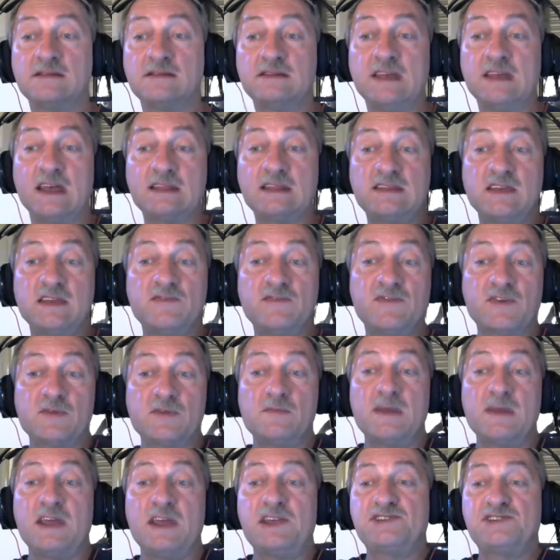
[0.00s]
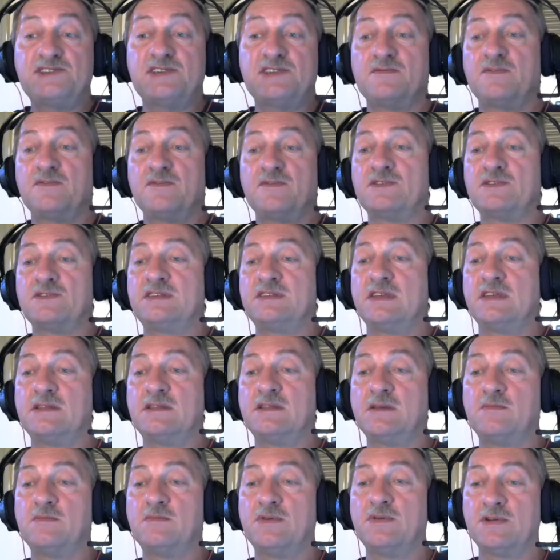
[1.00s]
that information was in
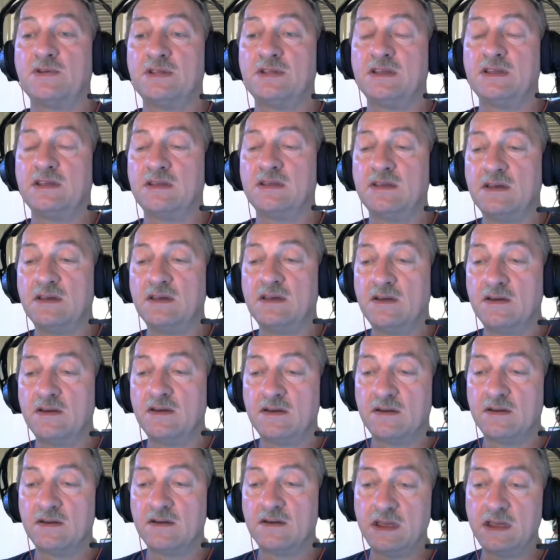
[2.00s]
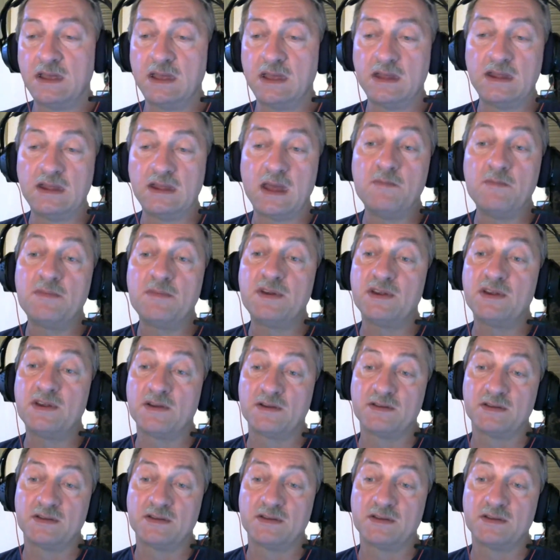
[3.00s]
the body, in embryo,